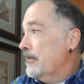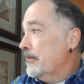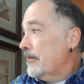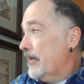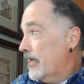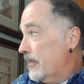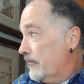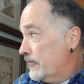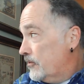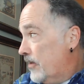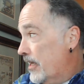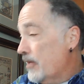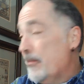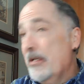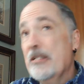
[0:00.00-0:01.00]
kind of
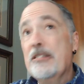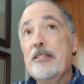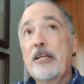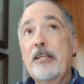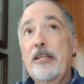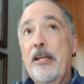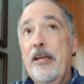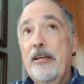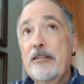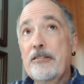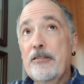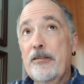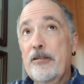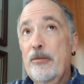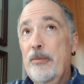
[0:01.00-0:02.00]
trying to be a sunny day.
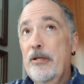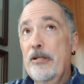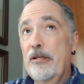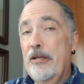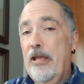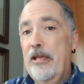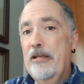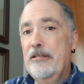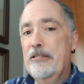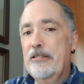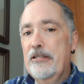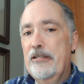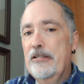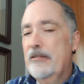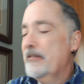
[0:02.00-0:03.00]
There's a little bit of haze
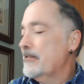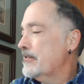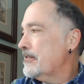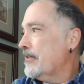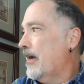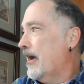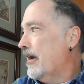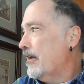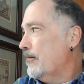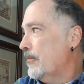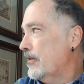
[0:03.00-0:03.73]
in the sky,